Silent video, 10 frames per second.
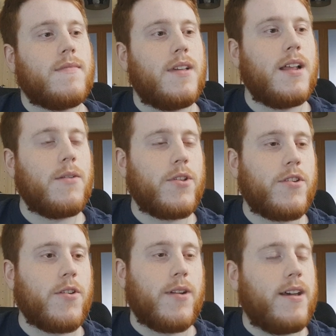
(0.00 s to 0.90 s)
I like what they're
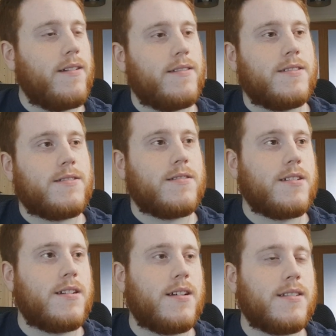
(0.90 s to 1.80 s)
doing there.
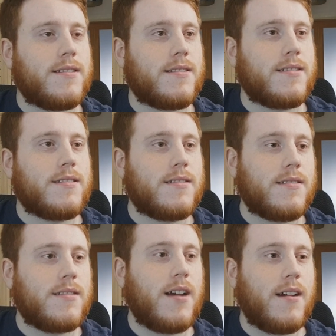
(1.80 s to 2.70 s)
It's
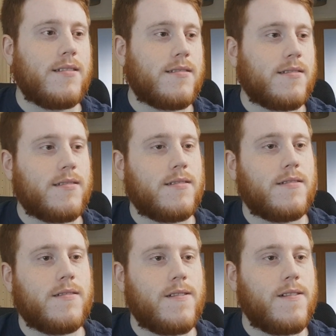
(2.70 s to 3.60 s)
nice.
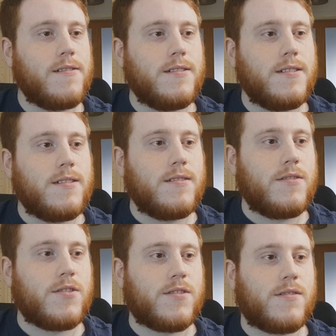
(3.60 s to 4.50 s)

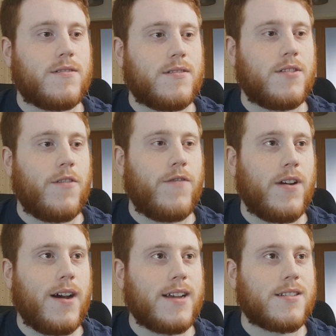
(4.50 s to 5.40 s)
Just don't
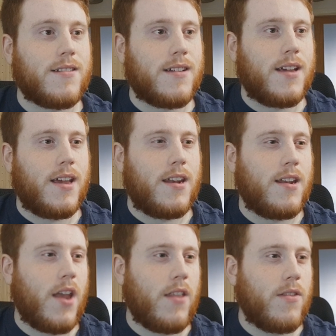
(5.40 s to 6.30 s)
feel like it's going to
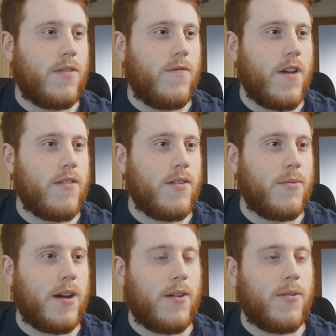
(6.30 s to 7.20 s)
end very
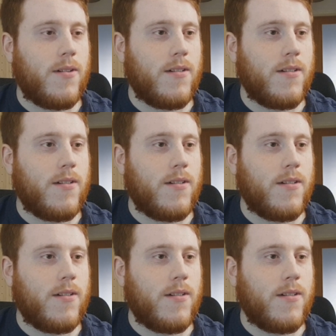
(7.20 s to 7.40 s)
well.